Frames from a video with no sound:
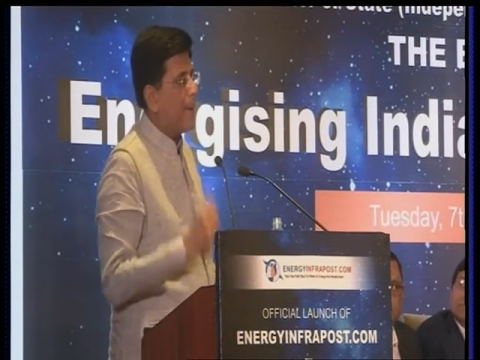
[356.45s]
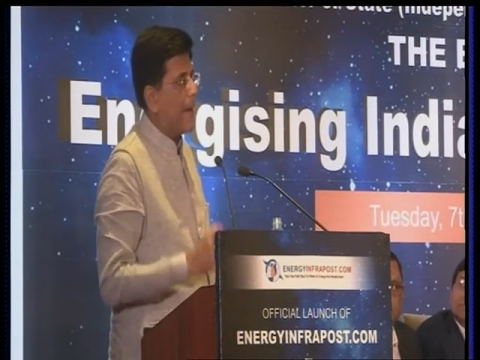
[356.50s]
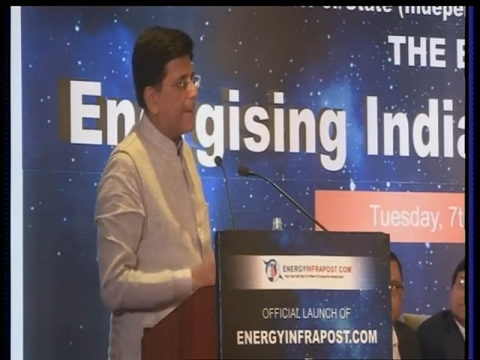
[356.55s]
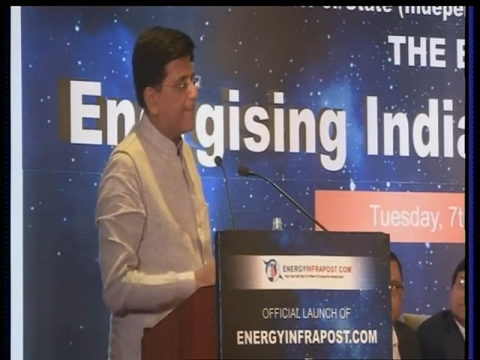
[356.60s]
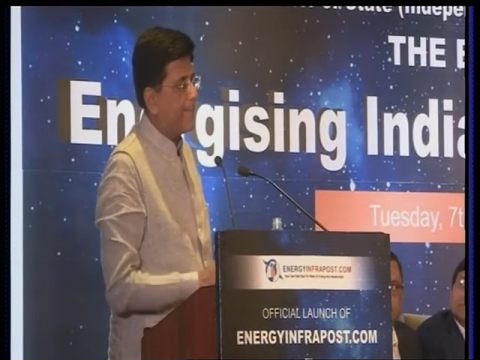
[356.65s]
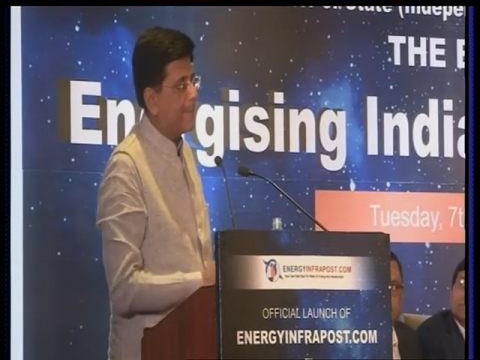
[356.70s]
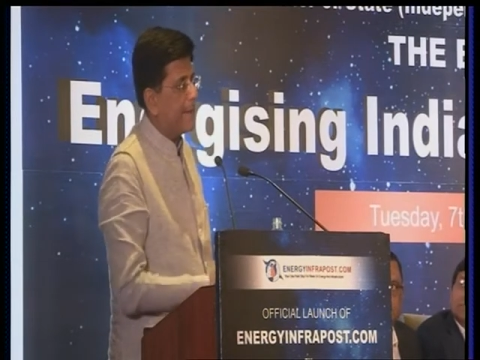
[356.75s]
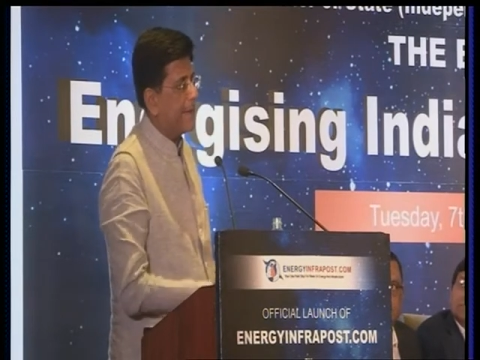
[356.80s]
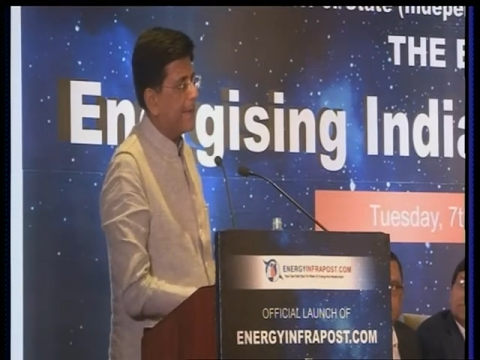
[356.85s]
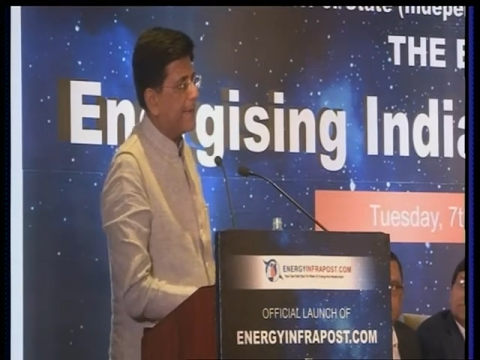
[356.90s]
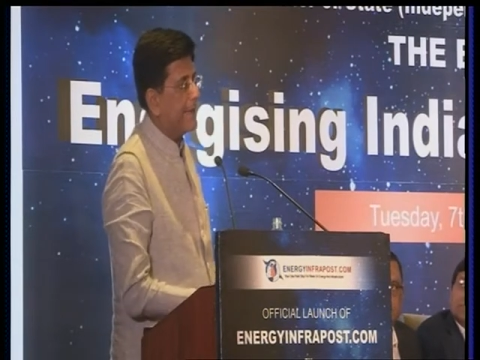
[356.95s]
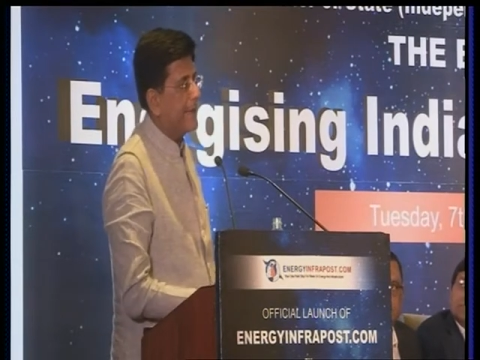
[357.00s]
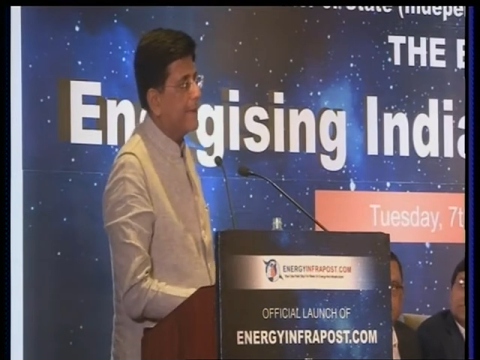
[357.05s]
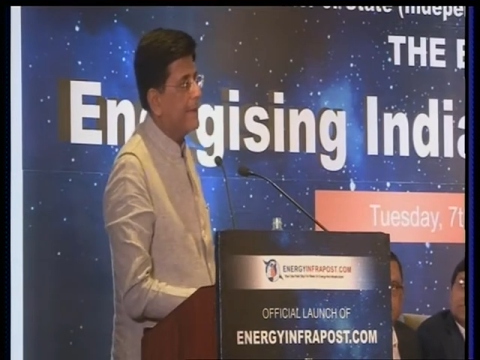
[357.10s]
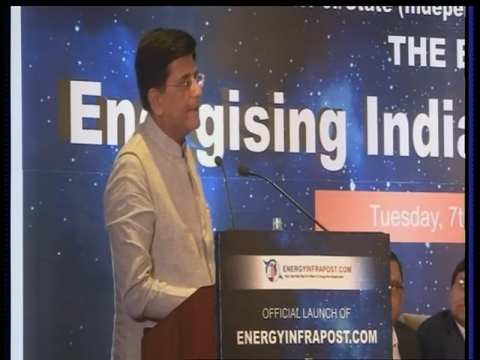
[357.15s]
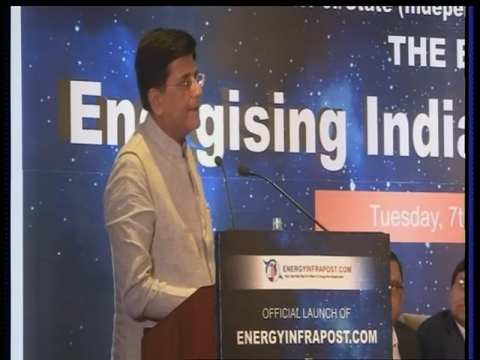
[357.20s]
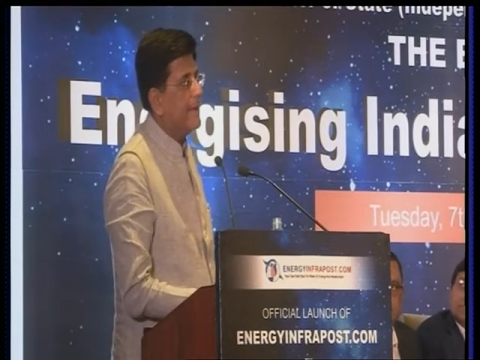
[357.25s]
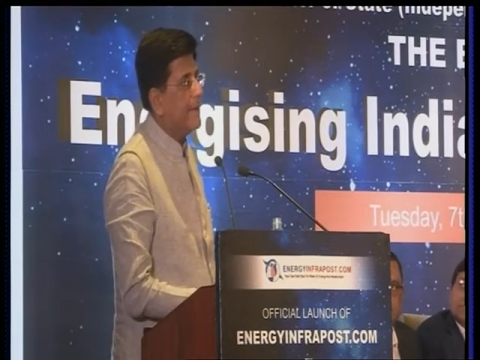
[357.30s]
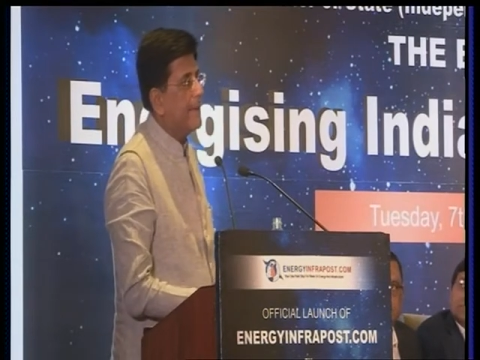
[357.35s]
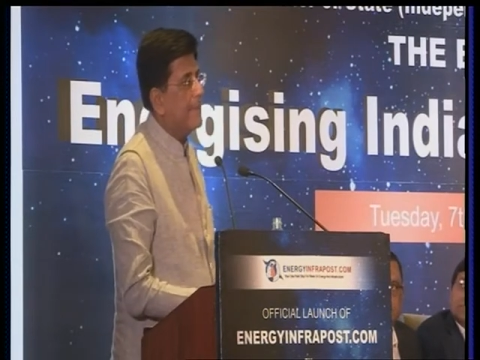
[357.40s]
happening,
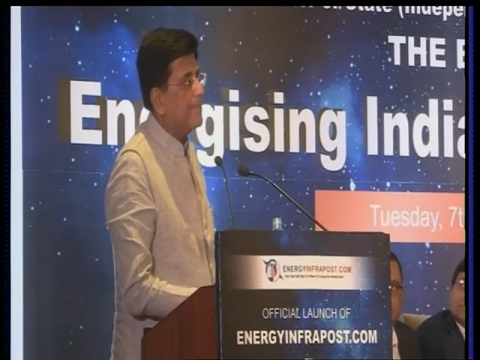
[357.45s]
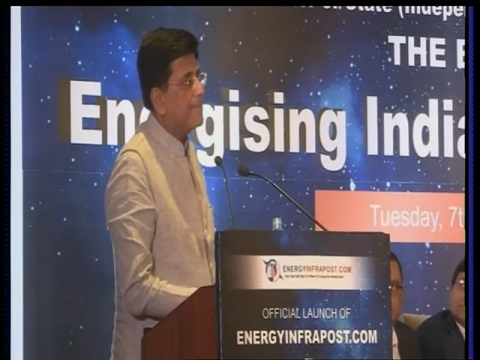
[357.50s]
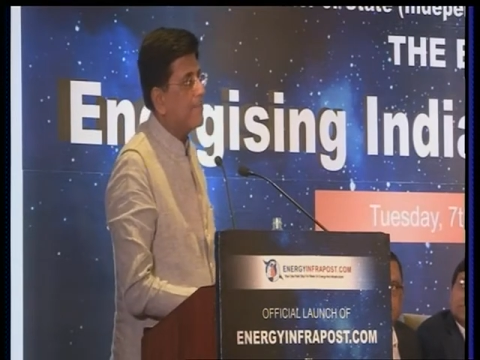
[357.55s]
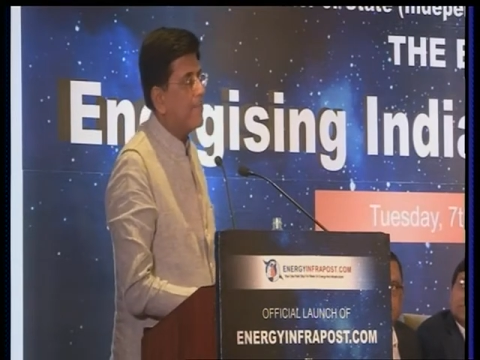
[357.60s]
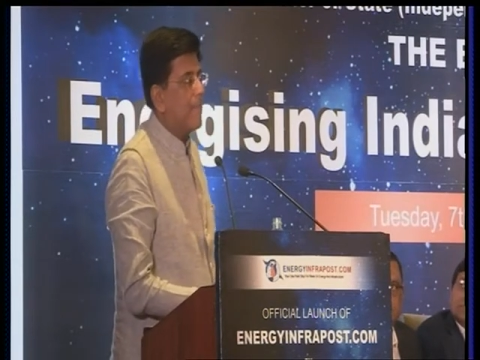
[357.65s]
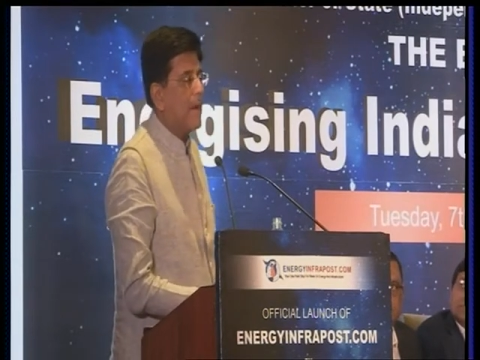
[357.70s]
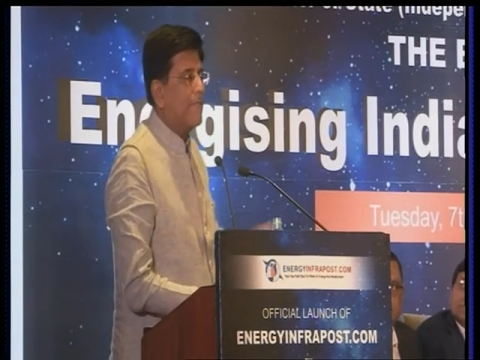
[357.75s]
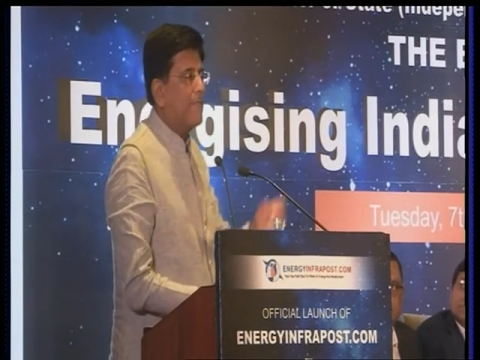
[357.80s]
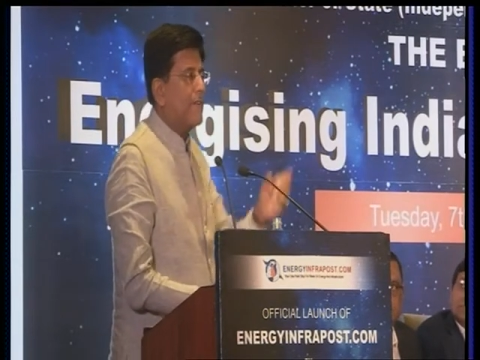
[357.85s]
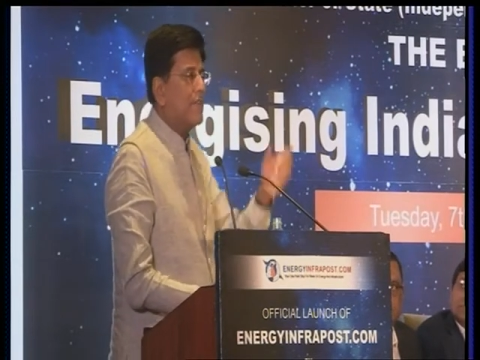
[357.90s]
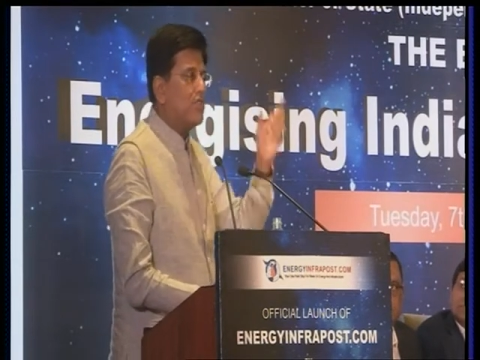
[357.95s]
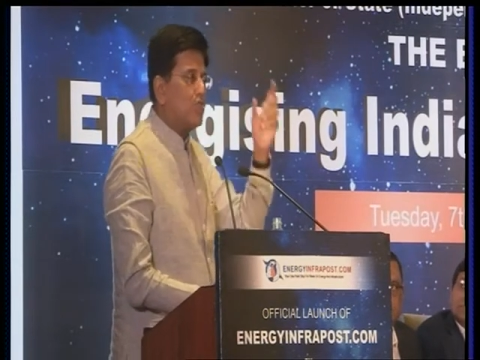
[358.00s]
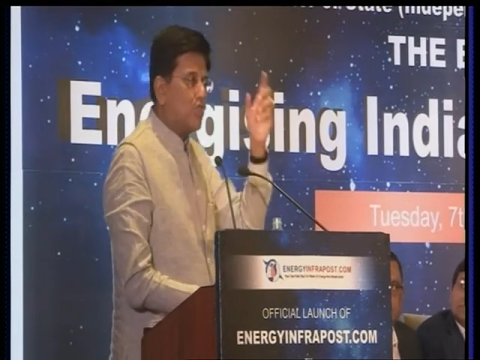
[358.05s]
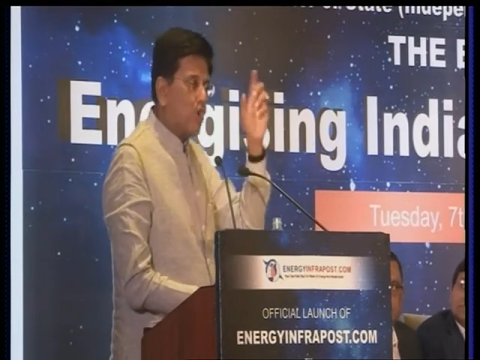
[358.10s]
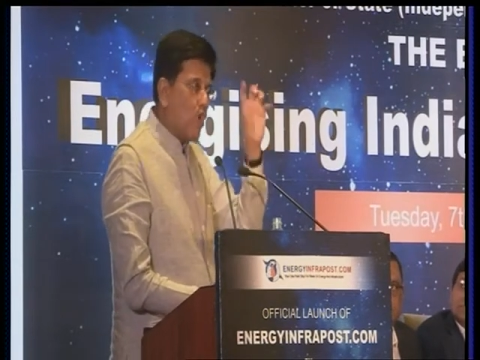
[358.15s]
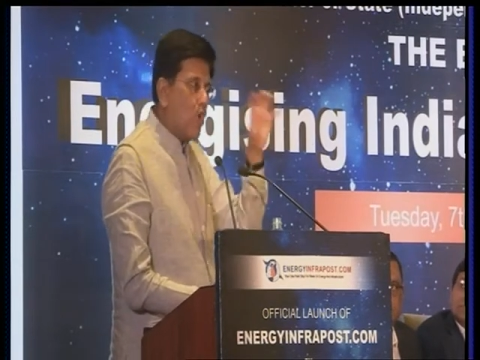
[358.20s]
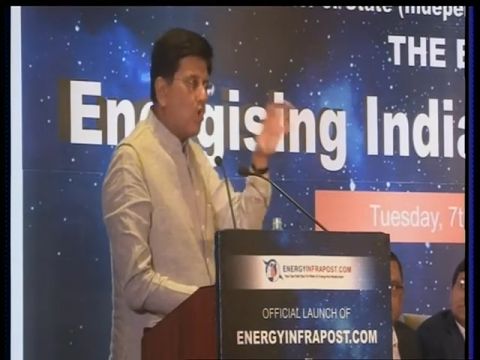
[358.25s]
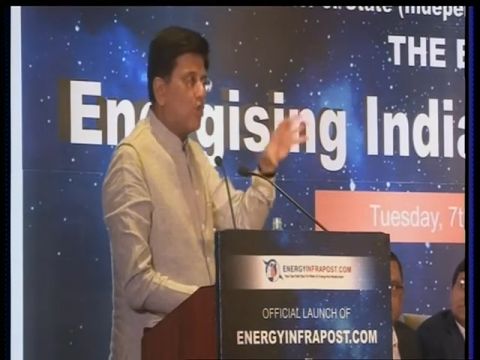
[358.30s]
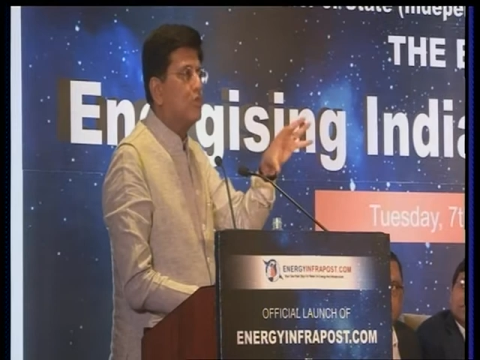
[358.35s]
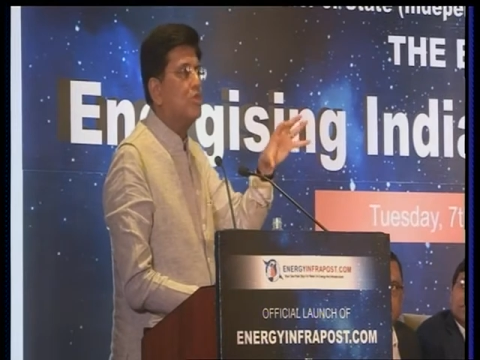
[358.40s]
but which
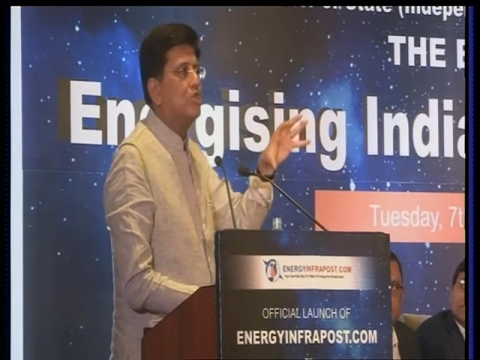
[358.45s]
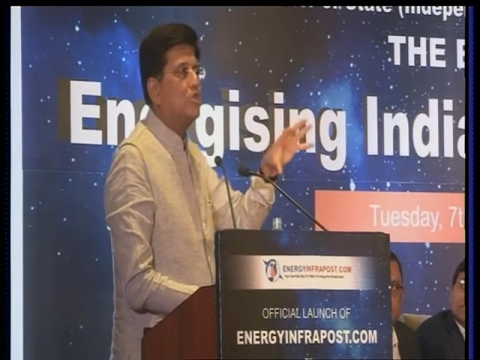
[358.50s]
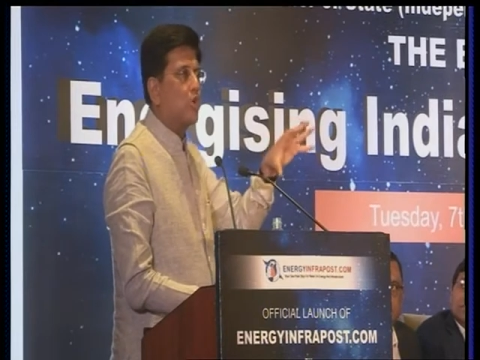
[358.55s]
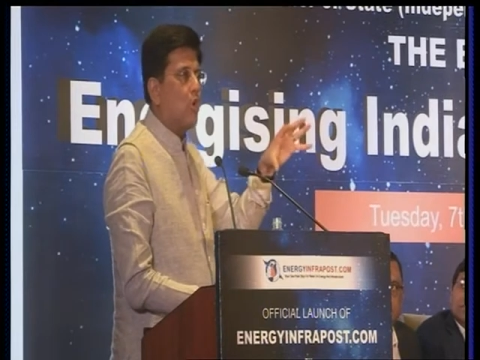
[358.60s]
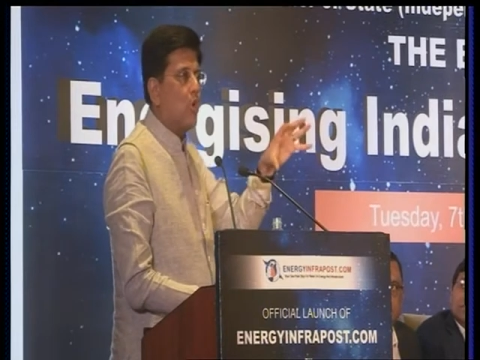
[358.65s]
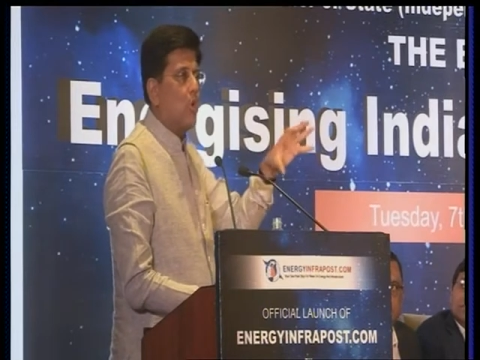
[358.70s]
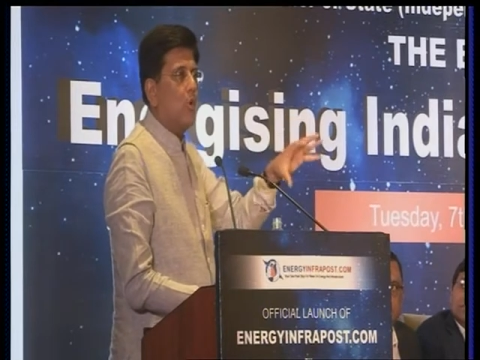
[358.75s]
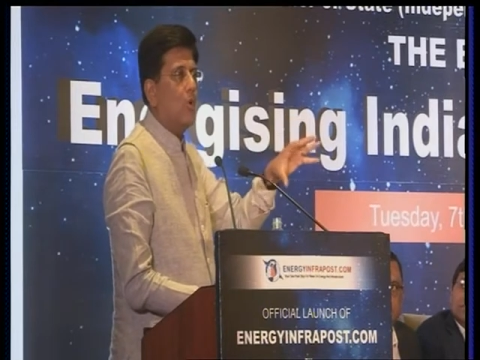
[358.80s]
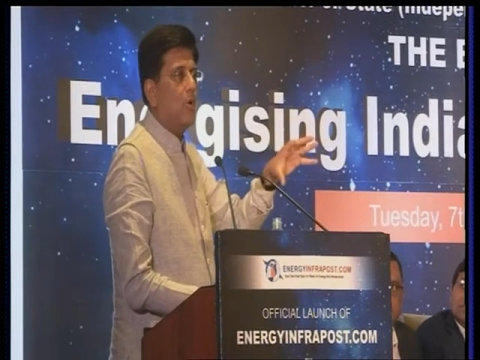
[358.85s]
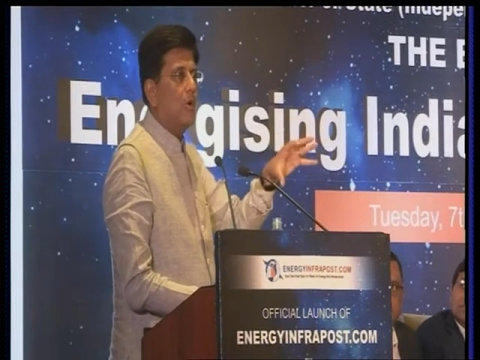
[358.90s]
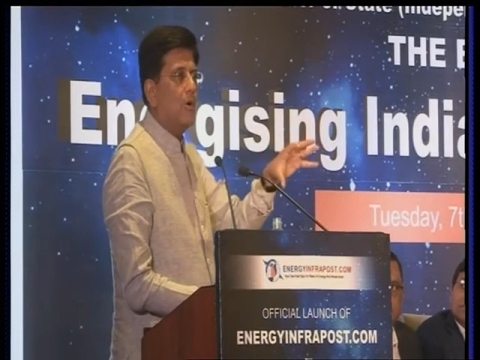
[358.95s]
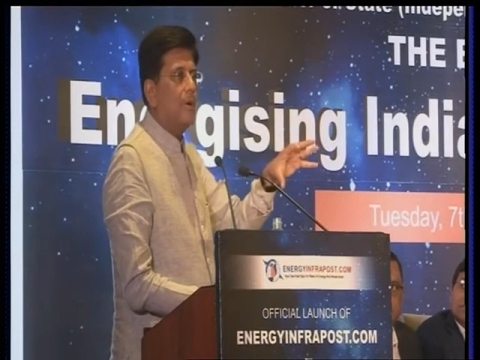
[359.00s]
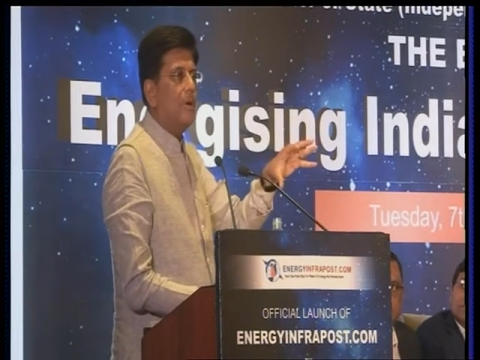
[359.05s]
also